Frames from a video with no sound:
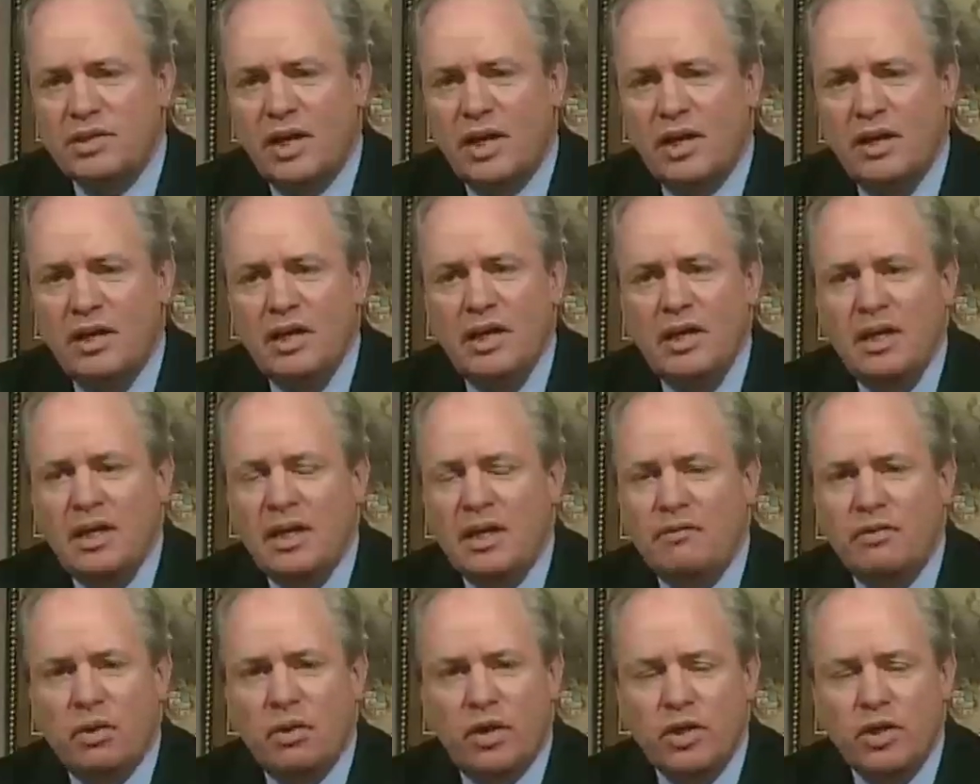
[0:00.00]
Uh,
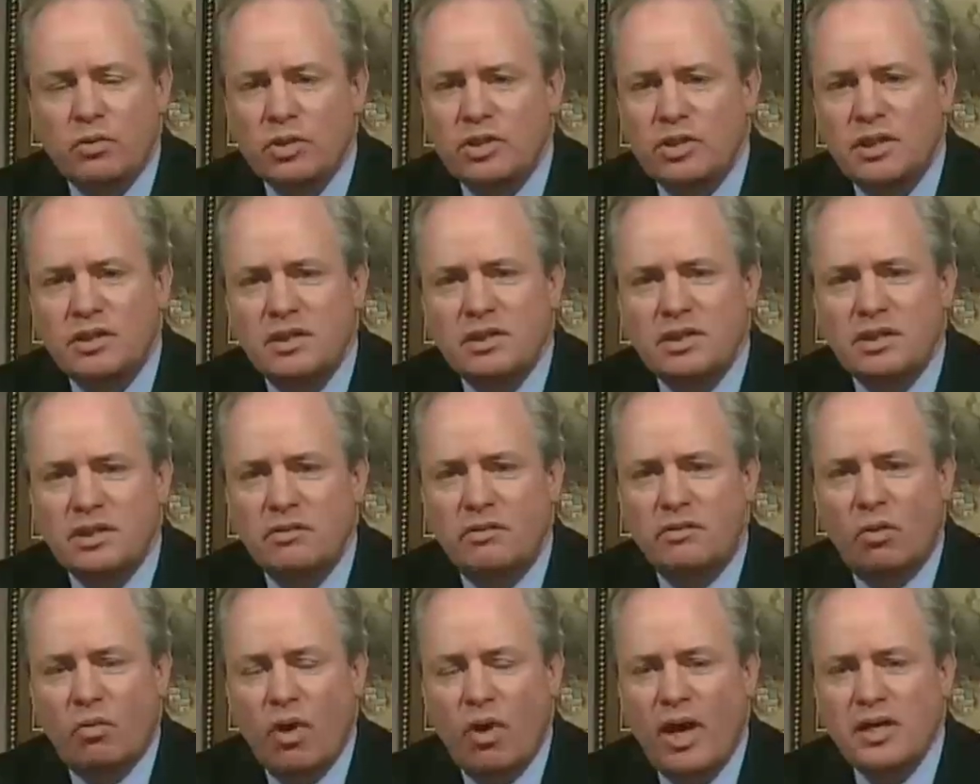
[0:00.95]
if you're interested in
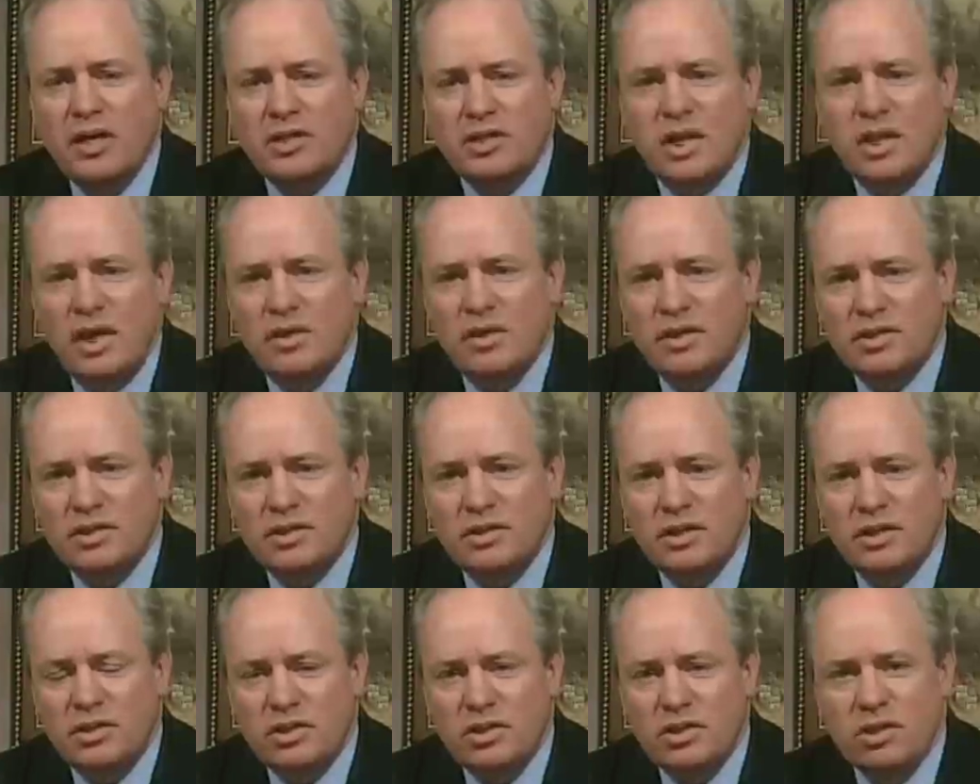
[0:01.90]
civil rights, uh, this,
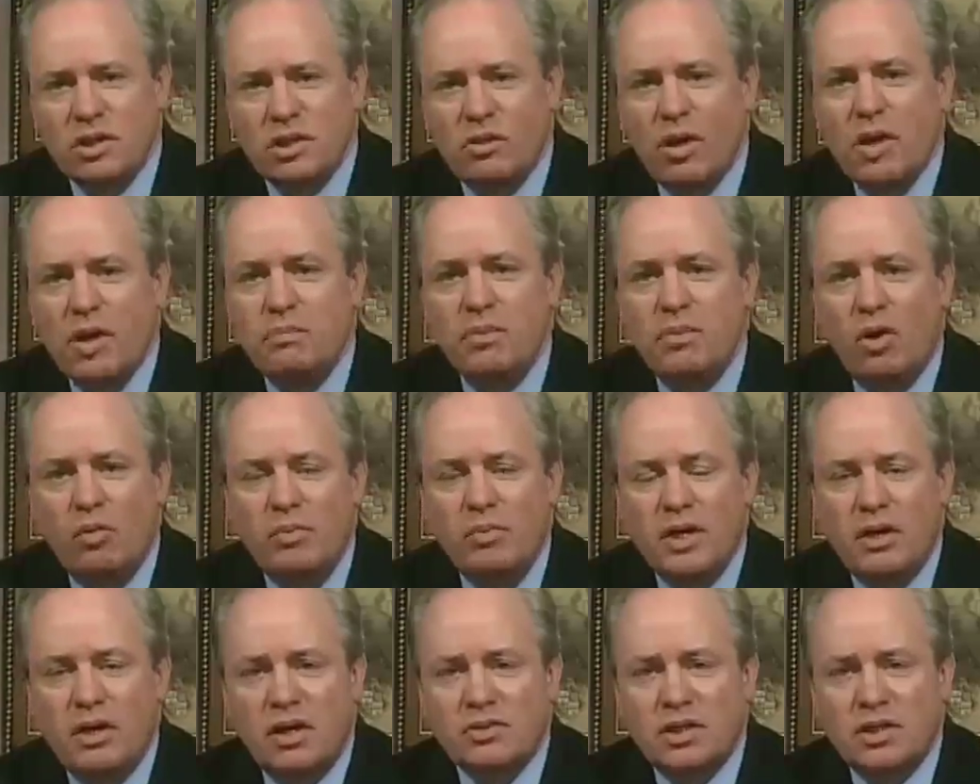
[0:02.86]
this is a great bill
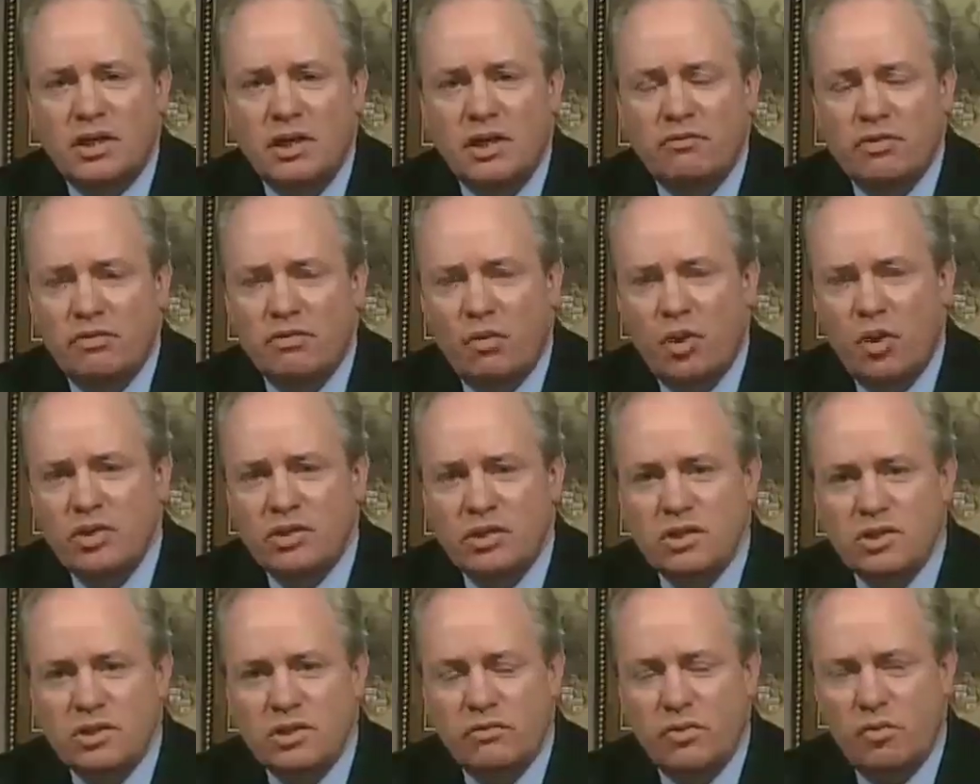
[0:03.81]
because it gives voice
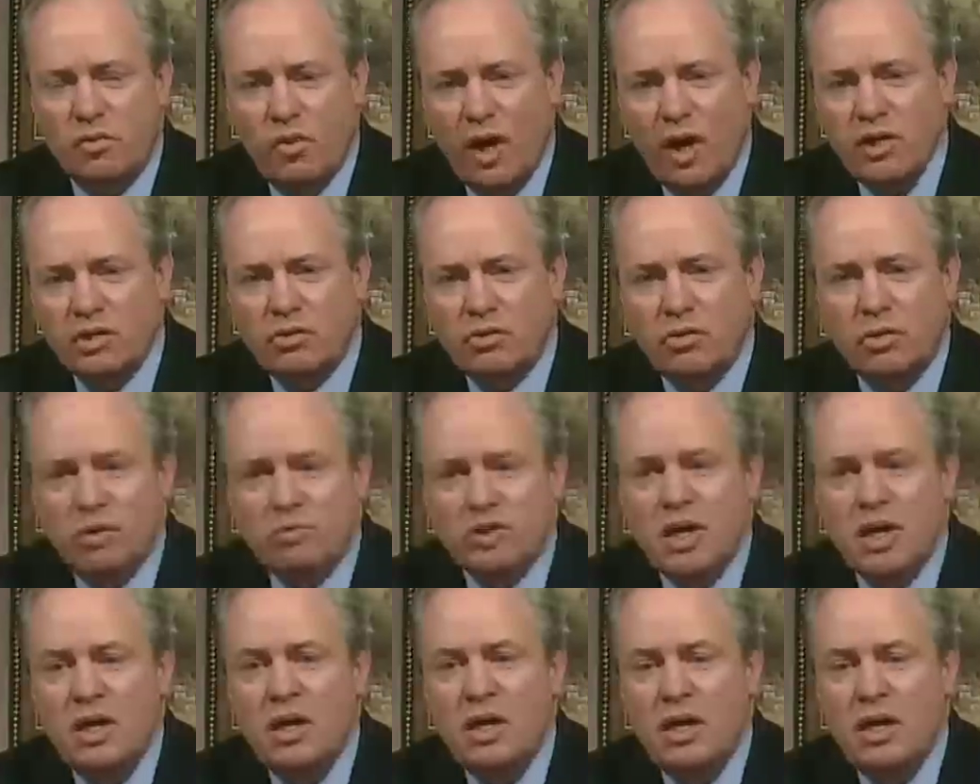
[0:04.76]
to civil rights groups.